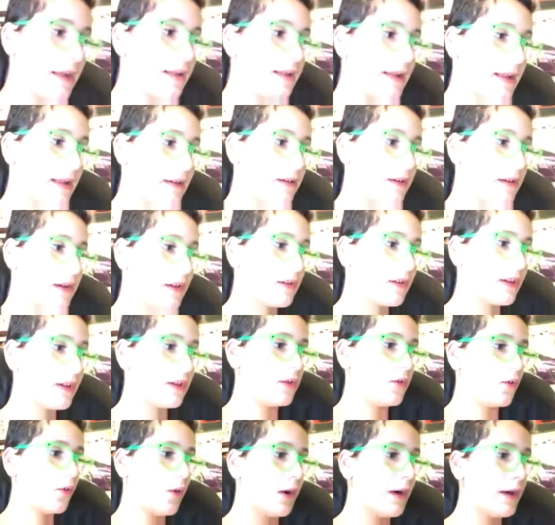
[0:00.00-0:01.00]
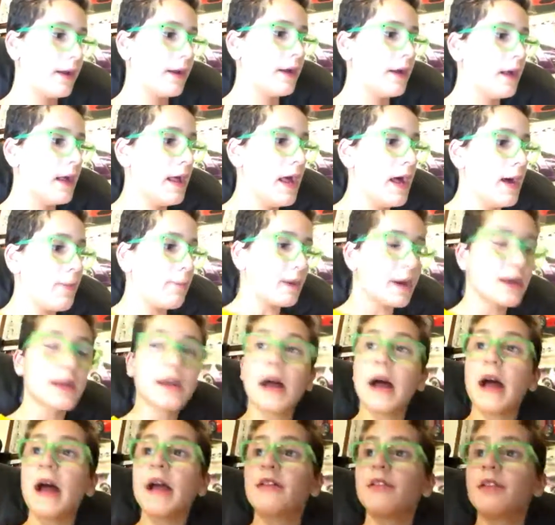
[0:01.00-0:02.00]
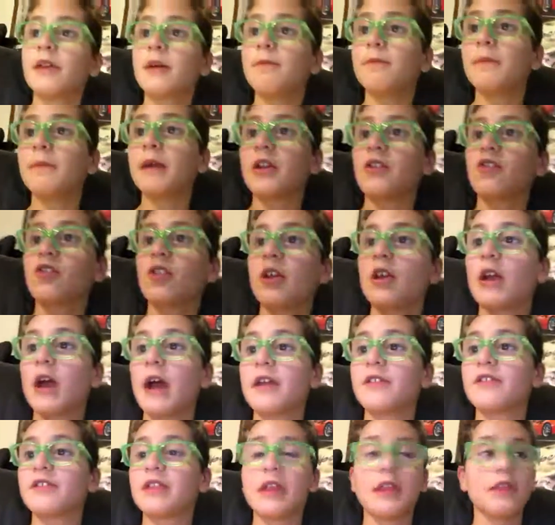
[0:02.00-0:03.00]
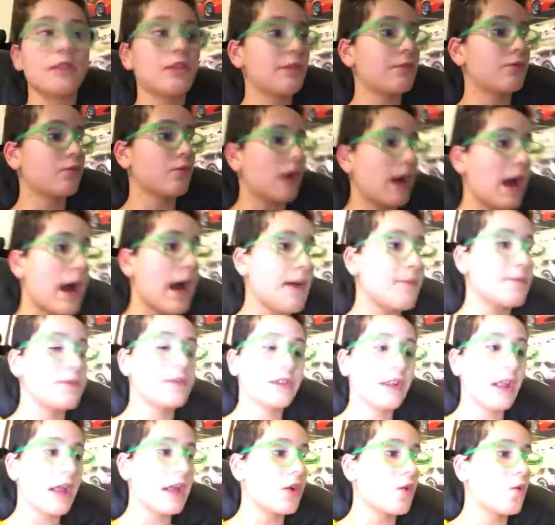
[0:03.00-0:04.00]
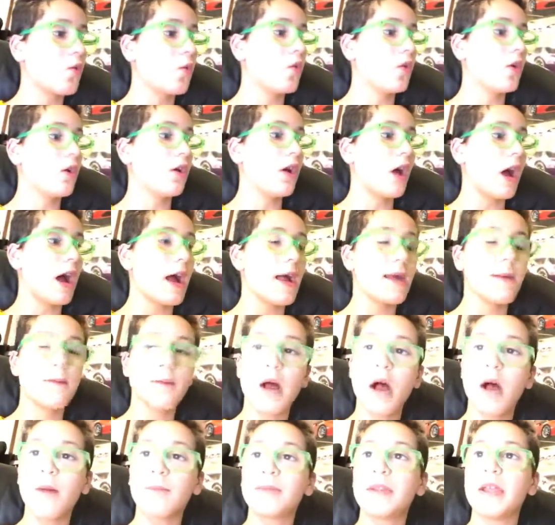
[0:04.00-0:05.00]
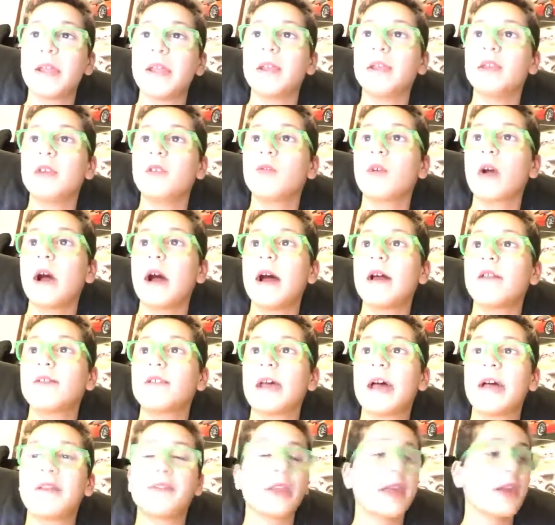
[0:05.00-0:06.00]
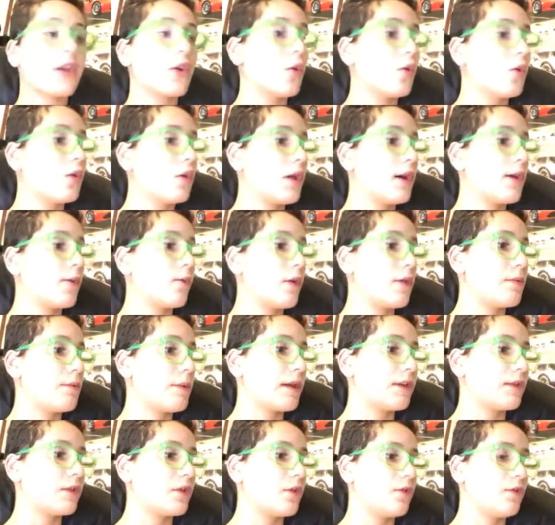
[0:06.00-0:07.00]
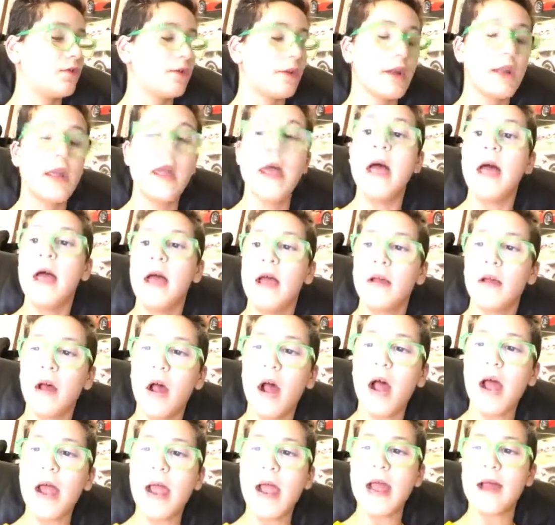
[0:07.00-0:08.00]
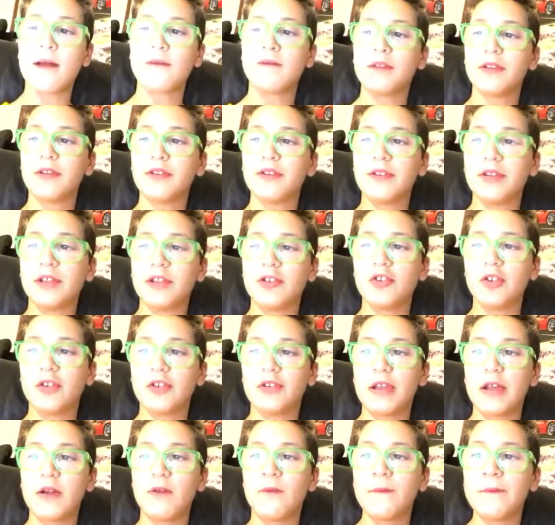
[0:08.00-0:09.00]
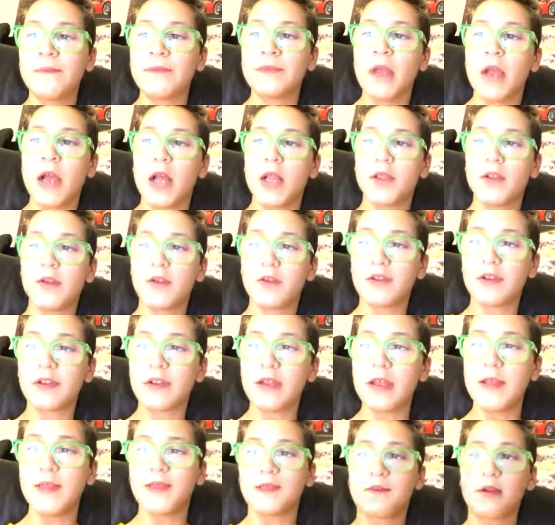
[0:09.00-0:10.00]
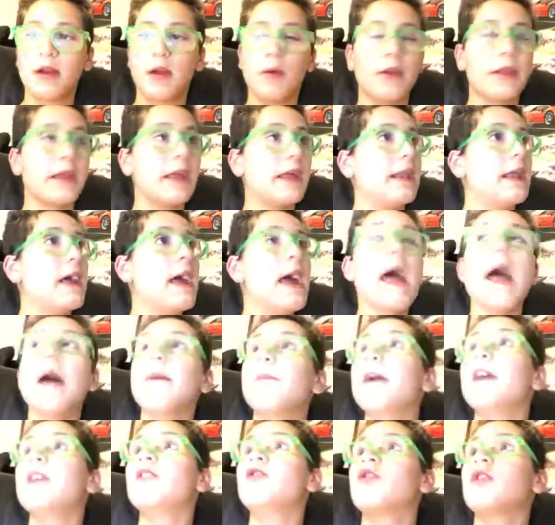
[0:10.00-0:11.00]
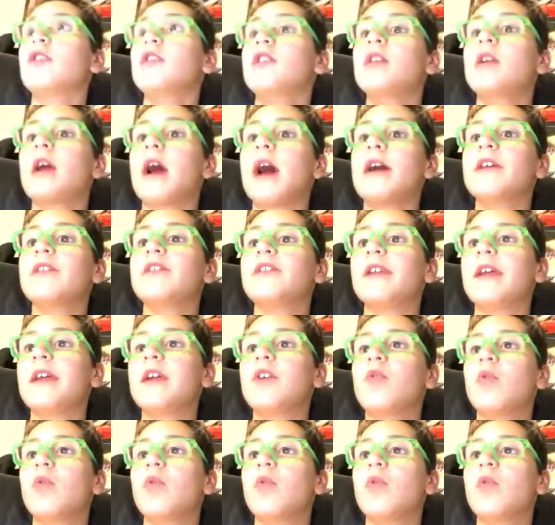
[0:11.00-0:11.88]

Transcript: and then continue on. But guys, make sure you guys stay subscribed, stay cool. I'm updating you guys as I go along with my surgery. I have the stitches out, there's teeth growing in, and make sure you guys stay